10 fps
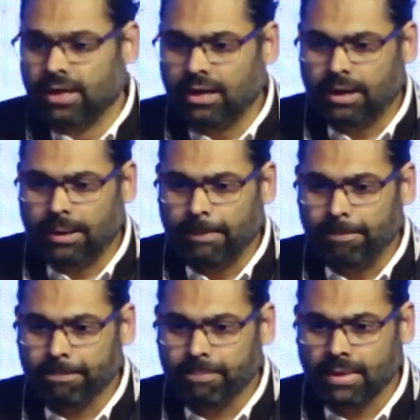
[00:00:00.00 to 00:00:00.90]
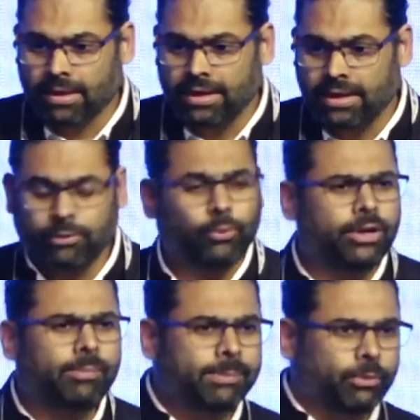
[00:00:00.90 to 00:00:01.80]
It
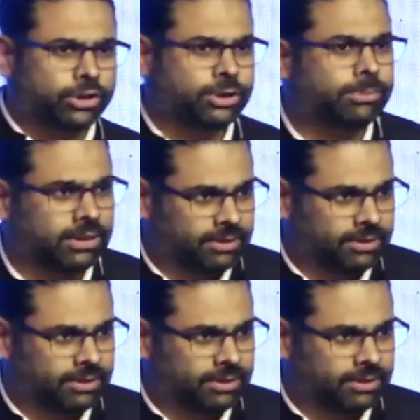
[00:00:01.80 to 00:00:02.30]
wouldn't be possible